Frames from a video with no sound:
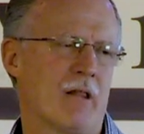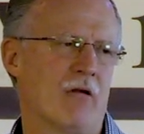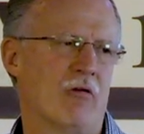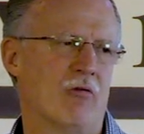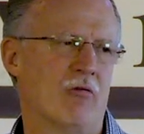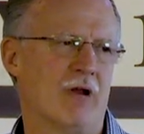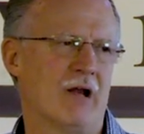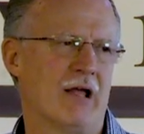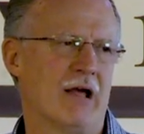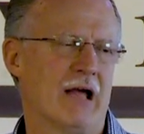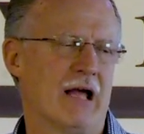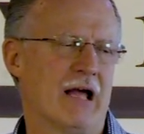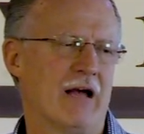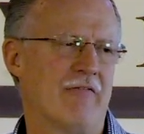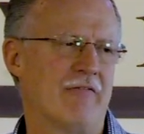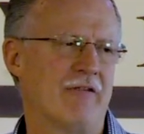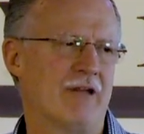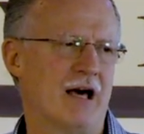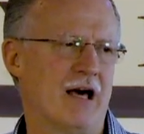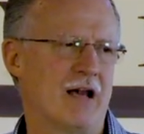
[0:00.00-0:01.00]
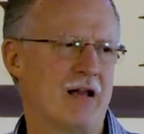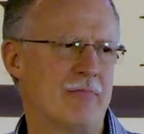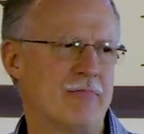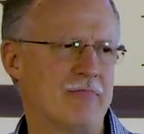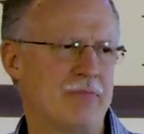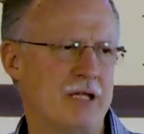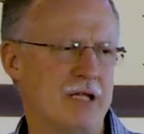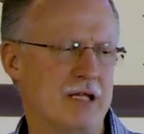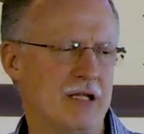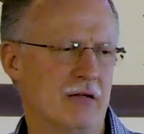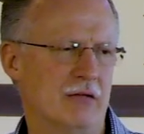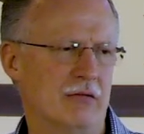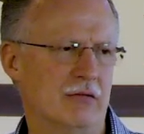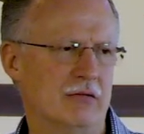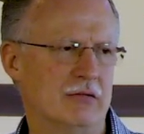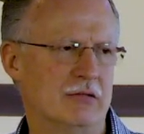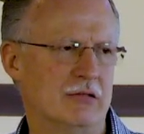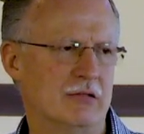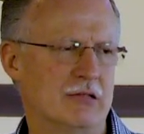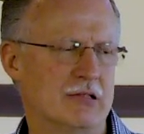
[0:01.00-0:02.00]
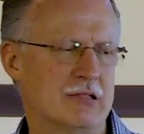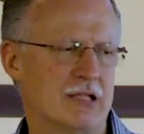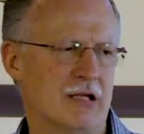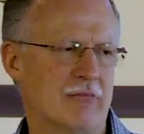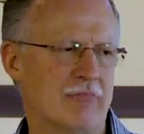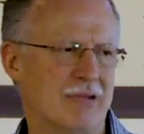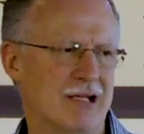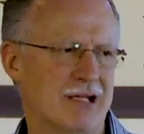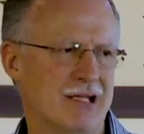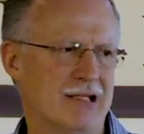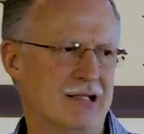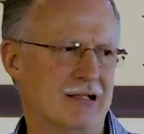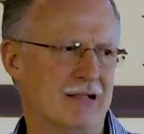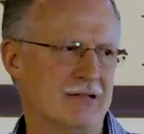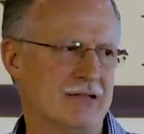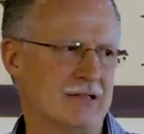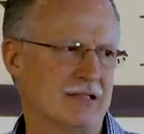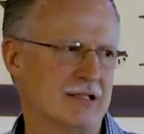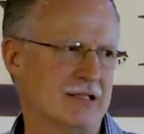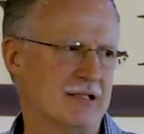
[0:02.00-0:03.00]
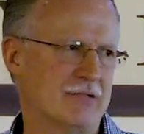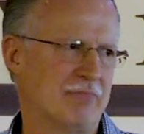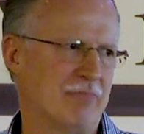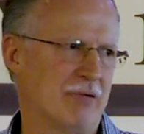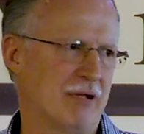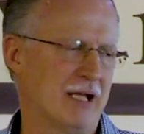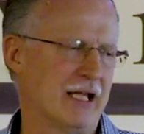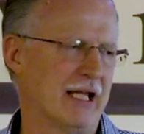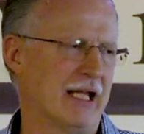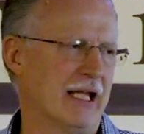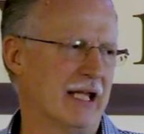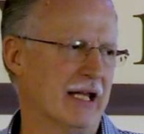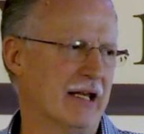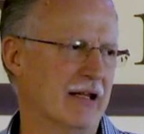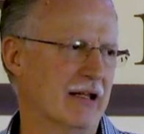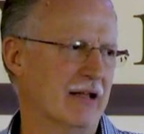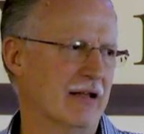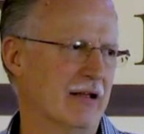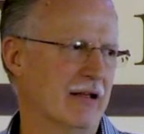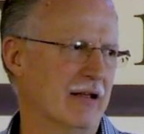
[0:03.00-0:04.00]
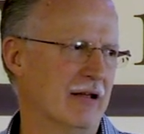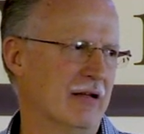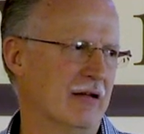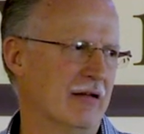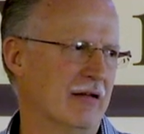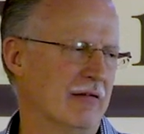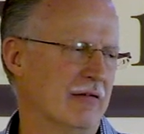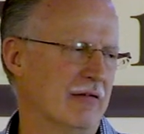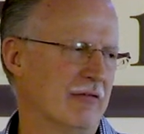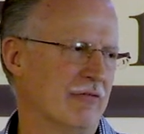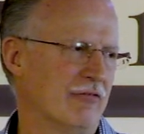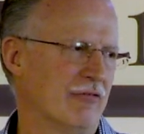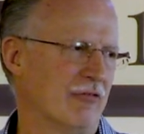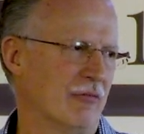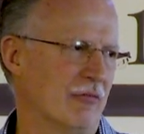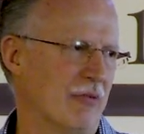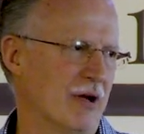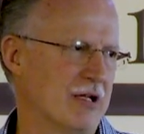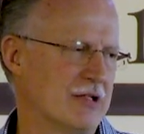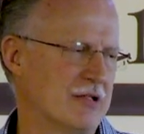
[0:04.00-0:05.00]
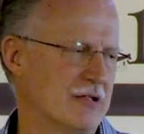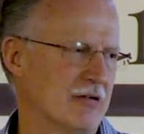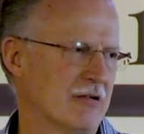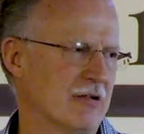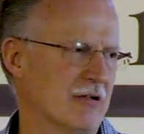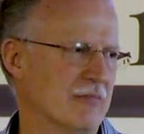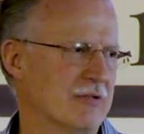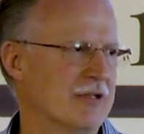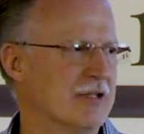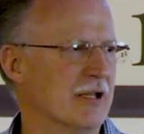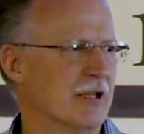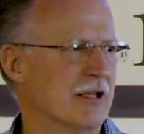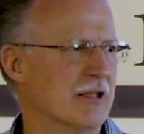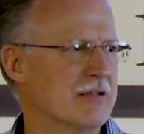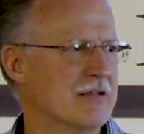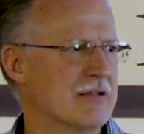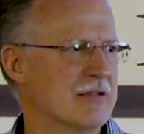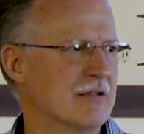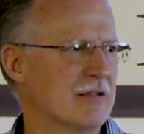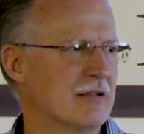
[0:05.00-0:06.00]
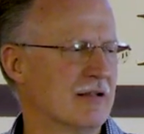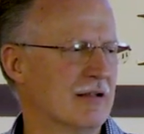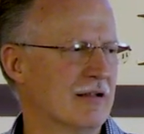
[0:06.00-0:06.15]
when I have not appealed to somebody else's plan for my circumstance.